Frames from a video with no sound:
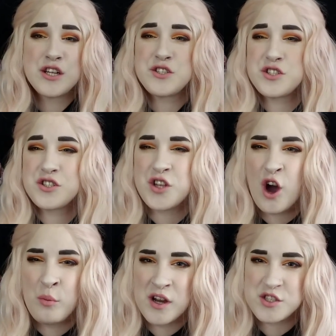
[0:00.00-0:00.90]

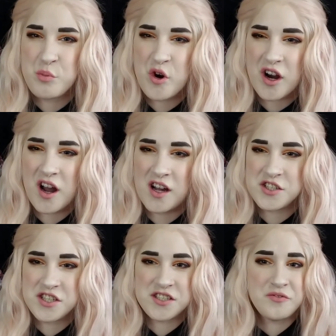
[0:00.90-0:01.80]
so much more
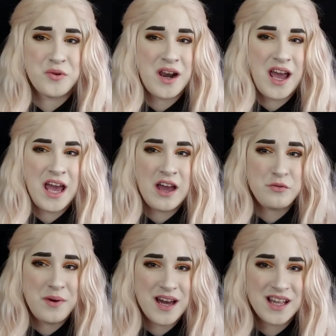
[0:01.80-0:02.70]
conscious of what I have
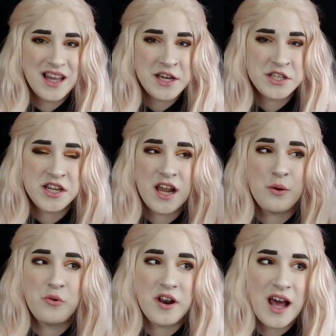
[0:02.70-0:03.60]
in my collection
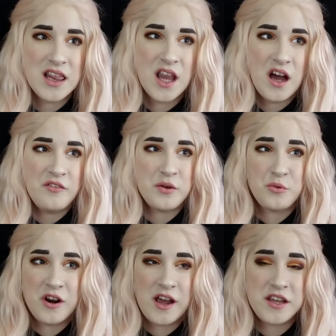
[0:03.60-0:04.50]
and what I love and
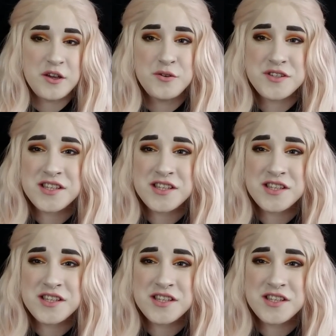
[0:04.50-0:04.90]
what I use.